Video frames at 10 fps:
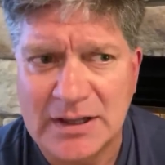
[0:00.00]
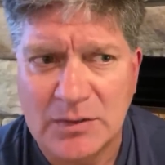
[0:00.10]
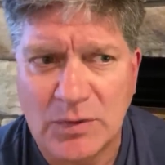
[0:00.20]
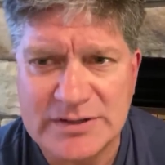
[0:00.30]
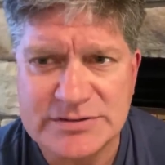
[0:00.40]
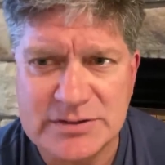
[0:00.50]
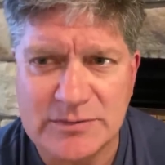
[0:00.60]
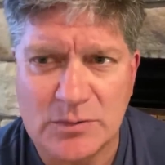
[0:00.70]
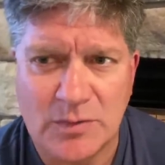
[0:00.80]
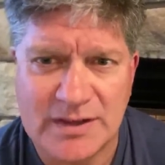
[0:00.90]
What
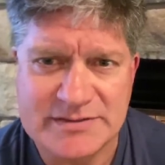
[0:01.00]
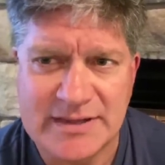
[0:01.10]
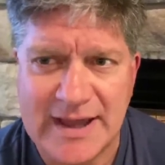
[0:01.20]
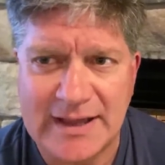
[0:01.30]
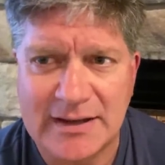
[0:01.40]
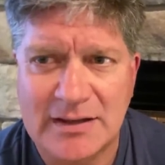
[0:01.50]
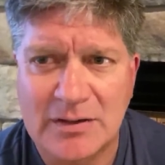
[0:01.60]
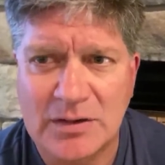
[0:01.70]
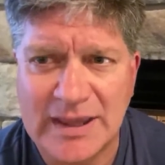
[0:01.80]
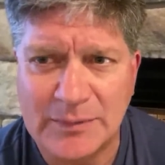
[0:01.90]
server was that?
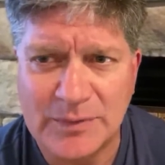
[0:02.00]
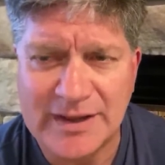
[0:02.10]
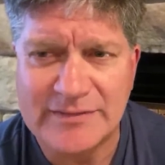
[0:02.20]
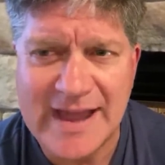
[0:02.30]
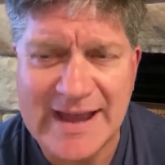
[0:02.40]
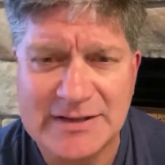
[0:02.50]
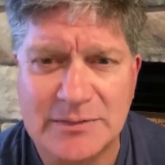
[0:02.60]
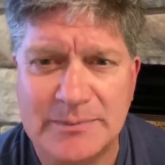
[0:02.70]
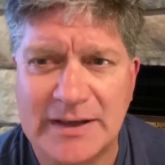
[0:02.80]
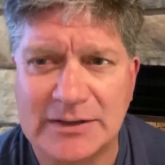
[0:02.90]
It would have had to
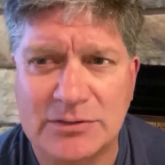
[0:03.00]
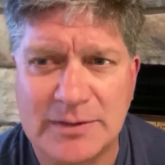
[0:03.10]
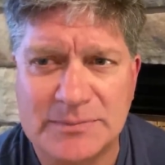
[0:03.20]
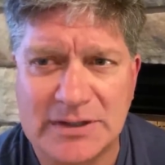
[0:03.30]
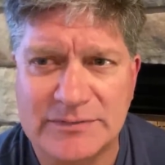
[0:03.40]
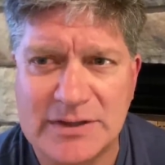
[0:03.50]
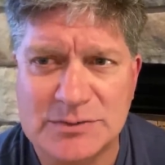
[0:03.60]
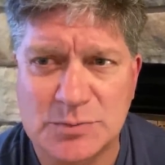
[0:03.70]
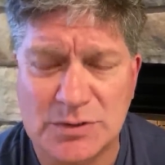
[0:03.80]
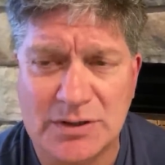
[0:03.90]
have been encrypted if
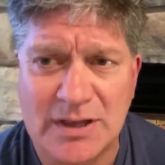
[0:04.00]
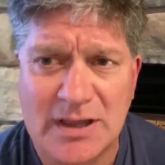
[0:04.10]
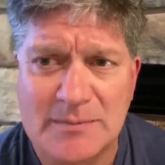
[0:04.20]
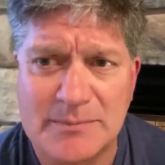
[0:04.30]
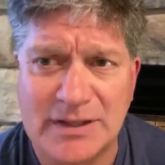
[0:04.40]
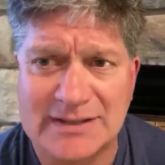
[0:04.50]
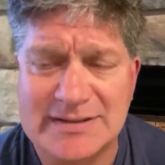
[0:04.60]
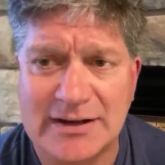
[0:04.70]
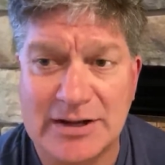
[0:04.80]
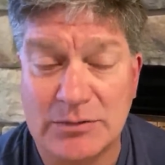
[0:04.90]
these were
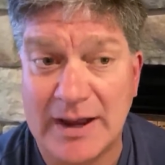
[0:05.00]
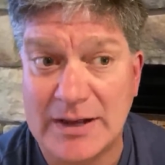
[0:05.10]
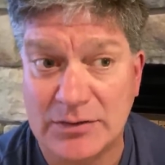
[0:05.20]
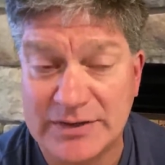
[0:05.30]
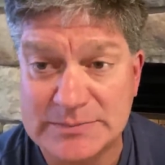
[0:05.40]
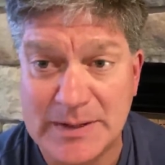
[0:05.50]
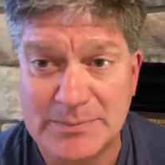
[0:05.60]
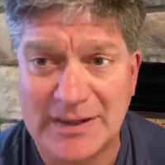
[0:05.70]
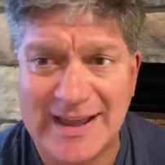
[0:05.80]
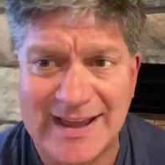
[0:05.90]
military grade or these
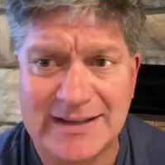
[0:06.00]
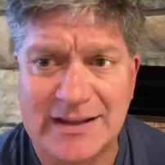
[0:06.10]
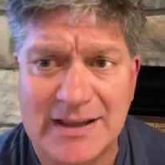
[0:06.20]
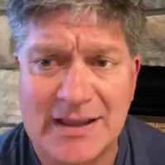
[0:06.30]
people had